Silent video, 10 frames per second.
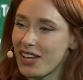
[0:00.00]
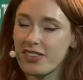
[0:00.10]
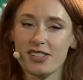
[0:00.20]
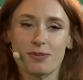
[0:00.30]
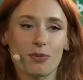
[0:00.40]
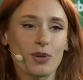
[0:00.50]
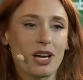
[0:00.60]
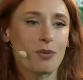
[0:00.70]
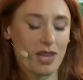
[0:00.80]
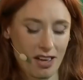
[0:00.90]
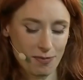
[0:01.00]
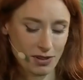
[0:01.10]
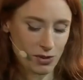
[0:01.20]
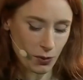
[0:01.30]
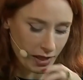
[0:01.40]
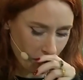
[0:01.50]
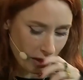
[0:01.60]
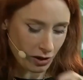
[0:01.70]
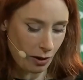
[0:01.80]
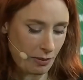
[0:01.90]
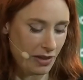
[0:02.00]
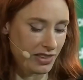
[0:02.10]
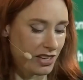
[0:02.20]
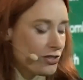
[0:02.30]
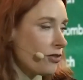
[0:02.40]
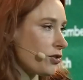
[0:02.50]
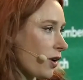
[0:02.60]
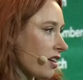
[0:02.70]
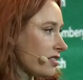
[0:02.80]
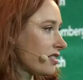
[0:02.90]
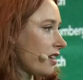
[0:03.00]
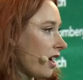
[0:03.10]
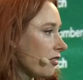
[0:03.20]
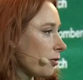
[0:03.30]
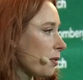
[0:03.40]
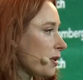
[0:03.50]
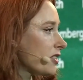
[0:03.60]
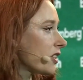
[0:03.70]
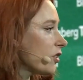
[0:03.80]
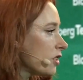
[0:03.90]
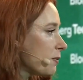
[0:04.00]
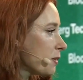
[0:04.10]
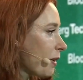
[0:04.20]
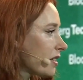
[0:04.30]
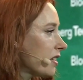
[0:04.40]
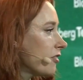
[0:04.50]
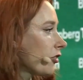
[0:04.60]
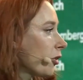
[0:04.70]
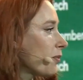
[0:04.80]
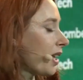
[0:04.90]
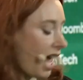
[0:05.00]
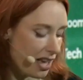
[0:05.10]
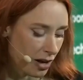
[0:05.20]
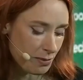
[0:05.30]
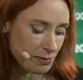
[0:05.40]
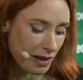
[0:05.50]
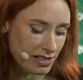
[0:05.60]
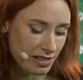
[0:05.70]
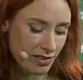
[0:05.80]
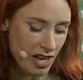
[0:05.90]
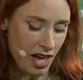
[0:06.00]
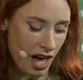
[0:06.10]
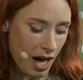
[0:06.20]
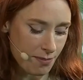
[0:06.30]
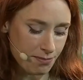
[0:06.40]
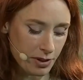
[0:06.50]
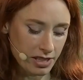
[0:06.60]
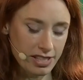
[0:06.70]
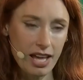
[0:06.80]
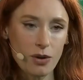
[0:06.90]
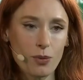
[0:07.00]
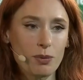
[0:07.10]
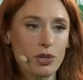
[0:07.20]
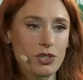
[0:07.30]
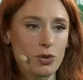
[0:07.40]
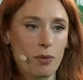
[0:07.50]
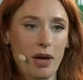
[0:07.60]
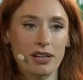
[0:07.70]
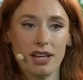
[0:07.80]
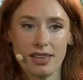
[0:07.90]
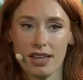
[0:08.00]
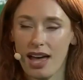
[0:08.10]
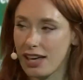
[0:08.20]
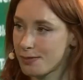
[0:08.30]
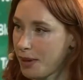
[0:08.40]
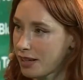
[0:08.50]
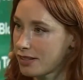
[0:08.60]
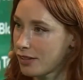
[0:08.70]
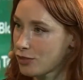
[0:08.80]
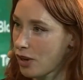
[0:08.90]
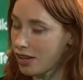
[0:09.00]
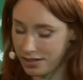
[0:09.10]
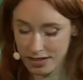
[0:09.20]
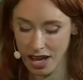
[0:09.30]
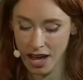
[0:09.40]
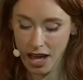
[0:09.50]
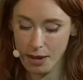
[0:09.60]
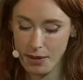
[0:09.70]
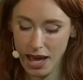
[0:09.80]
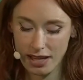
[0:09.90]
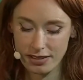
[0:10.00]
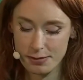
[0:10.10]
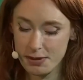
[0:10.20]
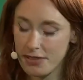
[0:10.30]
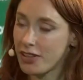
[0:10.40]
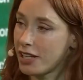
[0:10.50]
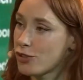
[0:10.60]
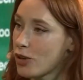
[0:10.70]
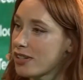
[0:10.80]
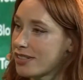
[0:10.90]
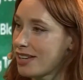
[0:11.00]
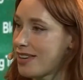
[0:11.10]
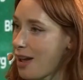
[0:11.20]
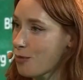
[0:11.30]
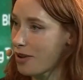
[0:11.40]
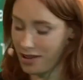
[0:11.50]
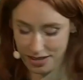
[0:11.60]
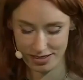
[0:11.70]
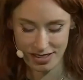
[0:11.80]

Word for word: This morning we have been talking quite a lot about the issue of trust uh, from a security perspective, from an AI perspective, um, but now we want to talk about another aspect of trust, um, and specifically trust in networks.